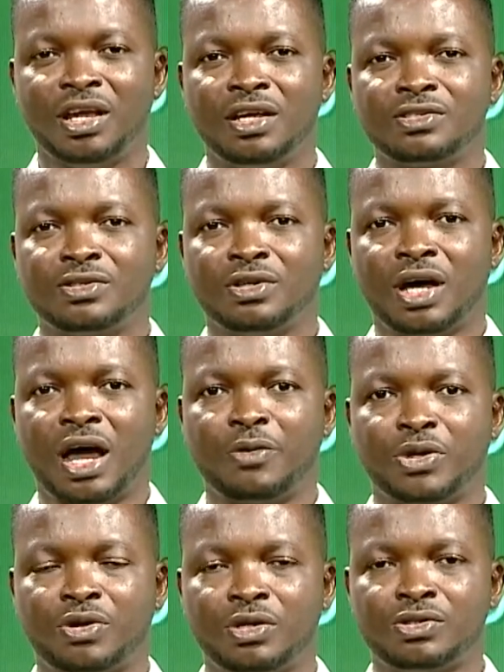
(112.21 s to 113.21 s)
So, and we're
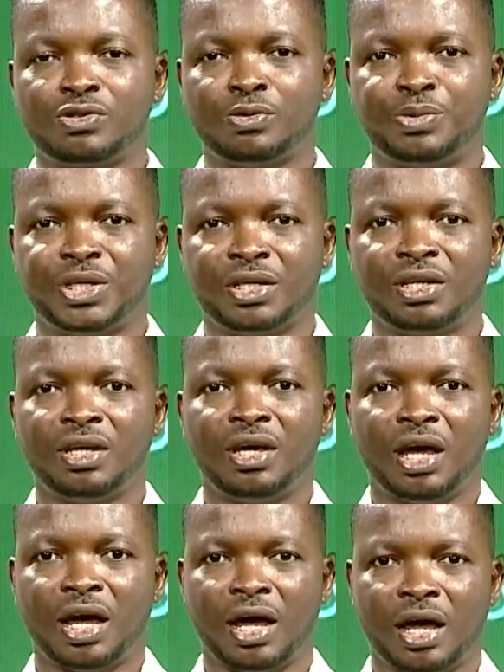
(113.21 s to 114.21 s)
going to be
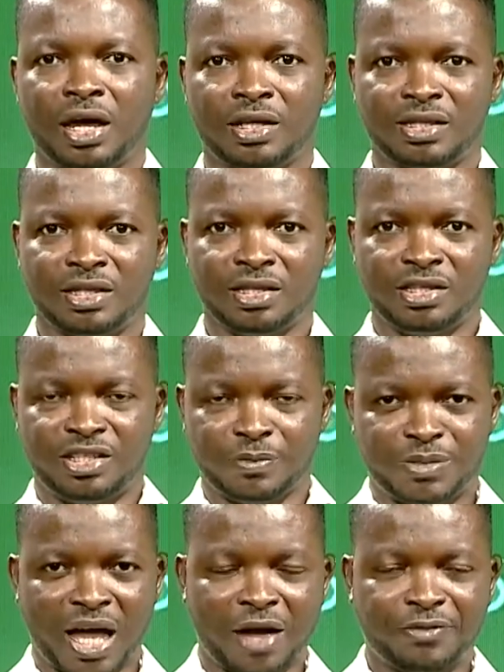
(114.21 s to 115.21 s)
deep
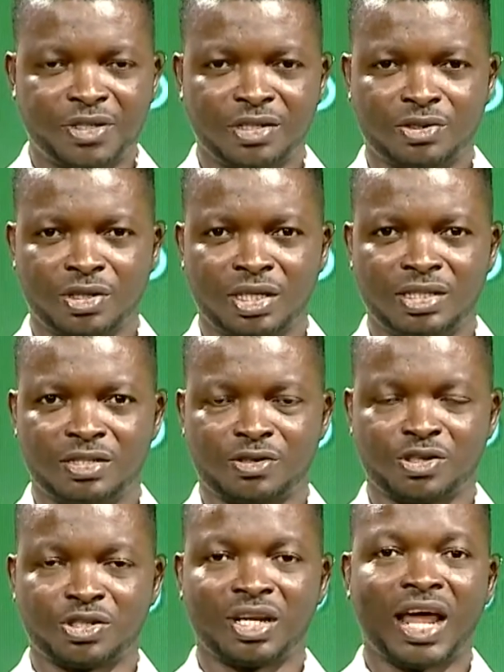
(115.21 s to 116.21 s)
diving into a
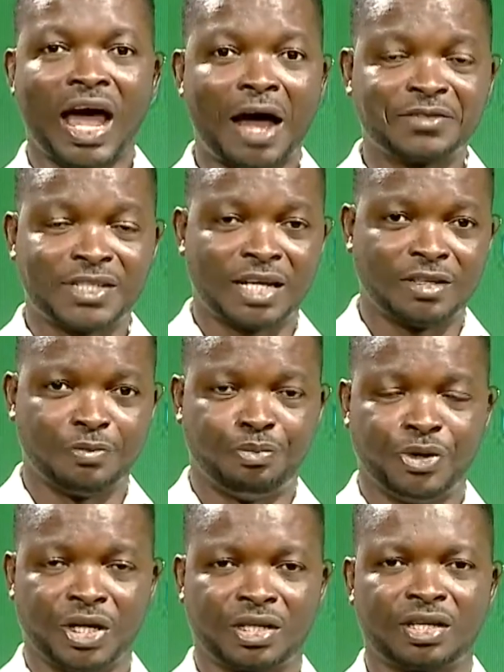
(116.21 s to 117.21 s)
discussion after the
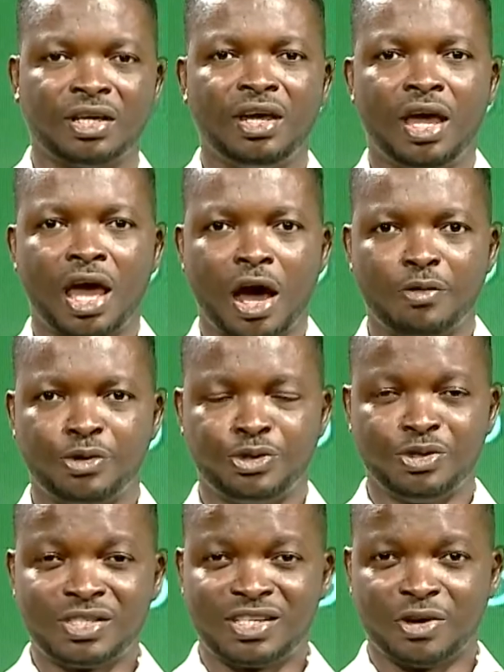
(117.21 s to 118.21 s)
break. I will
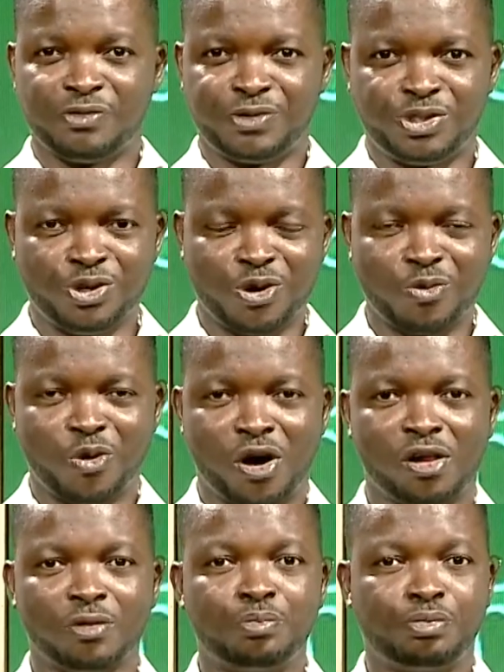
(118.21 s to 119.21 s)
use the video
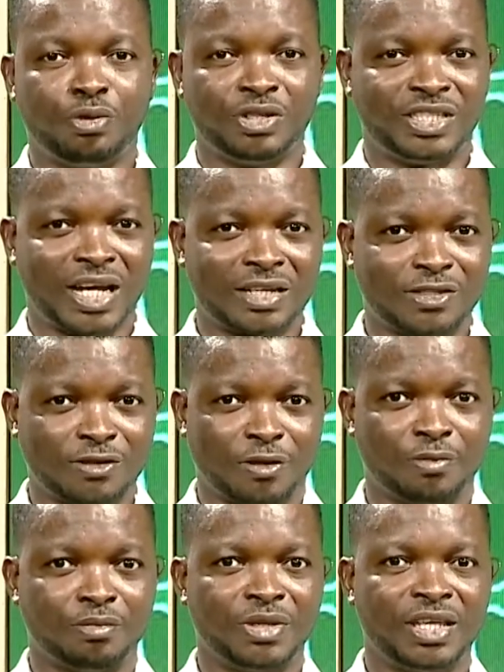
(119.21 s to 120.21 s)
wall, project
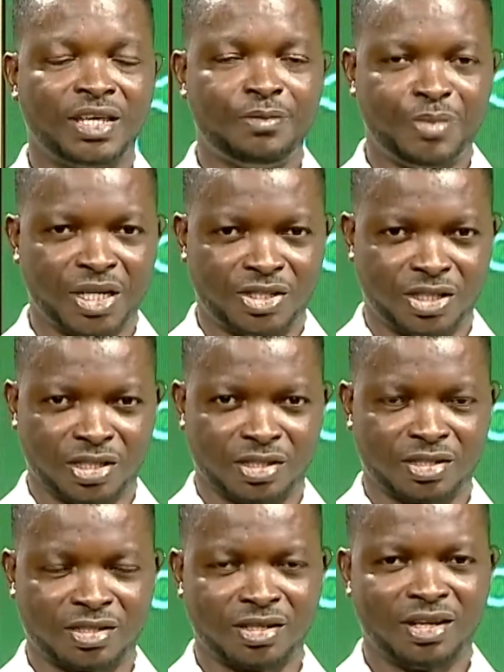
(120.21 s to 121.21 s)
some images.